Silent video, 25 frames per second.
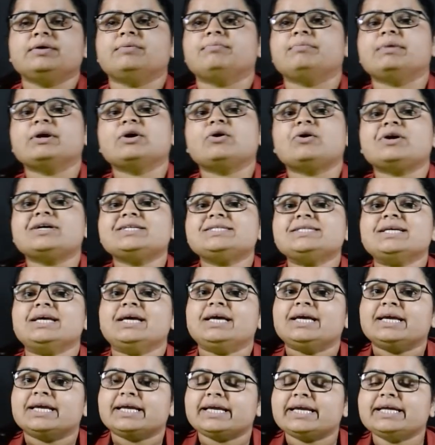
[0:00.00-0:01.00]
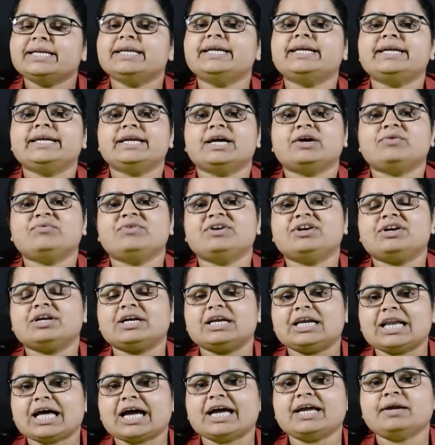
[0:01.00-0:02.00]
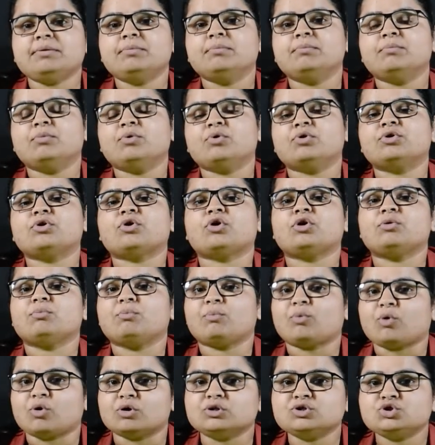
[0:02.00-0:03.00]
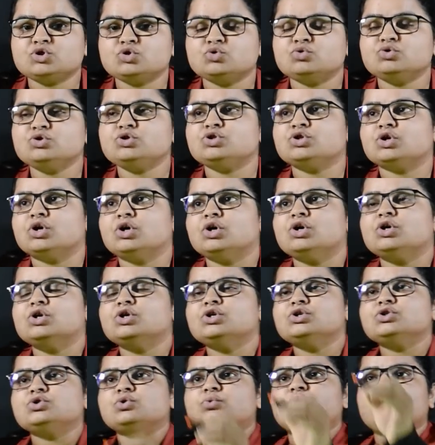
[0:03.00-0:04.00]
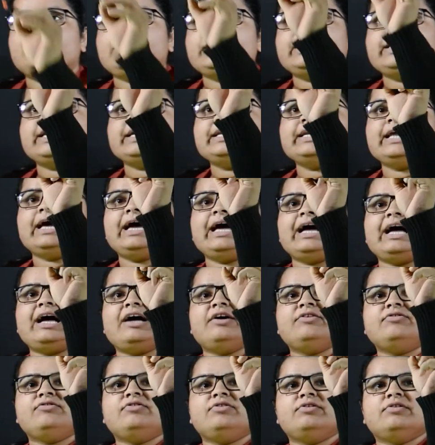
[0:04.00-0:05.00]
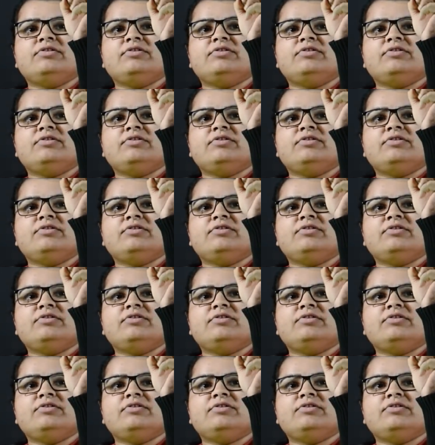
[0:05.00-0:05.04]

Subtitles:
because in India we rely more on monsoons, so we can have